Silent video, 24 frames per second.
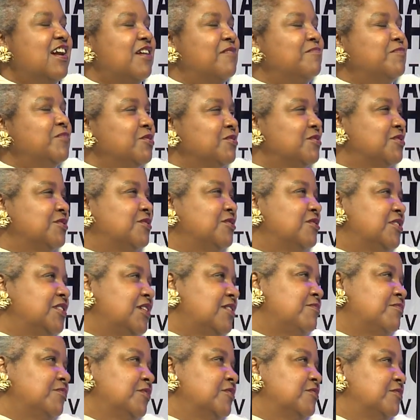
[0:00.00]
musical
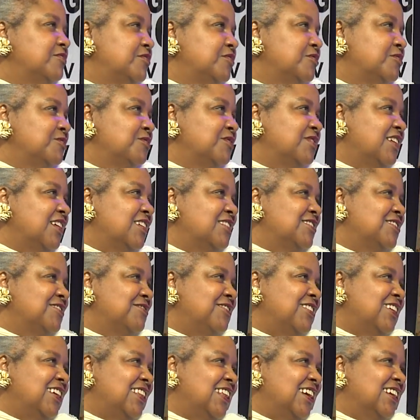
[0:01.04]
comfort food. That's the
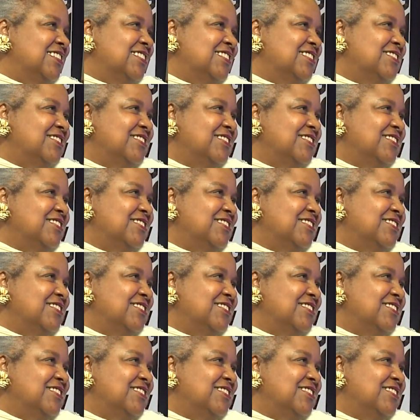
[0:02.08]
way I like to